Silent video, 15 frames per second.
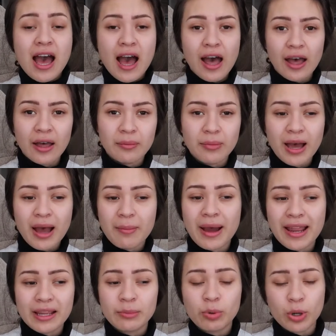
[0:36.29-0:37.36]

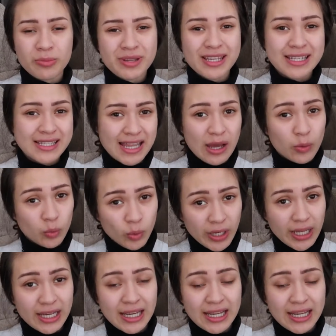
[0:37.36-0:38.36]
My appointment is at 1